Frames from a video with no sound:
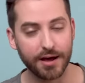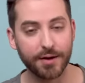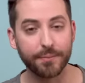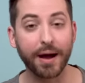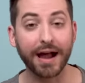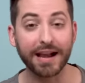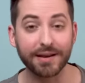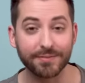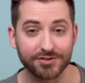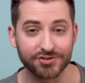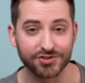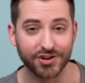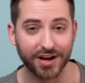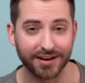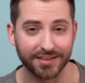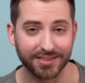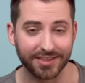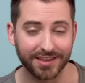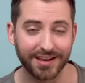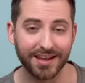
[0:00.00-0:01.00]
My name is
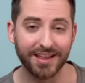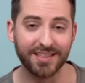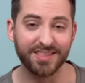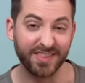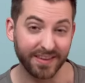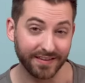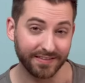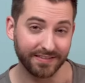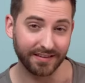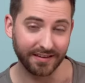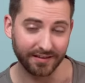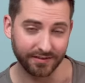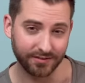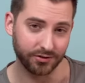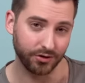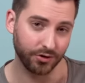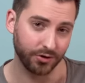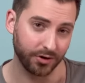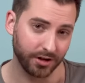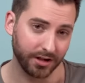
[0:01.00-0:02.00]
Jonathan, this is
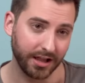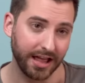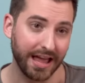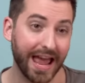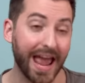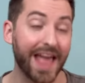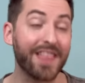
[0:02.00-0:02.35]
Noodle,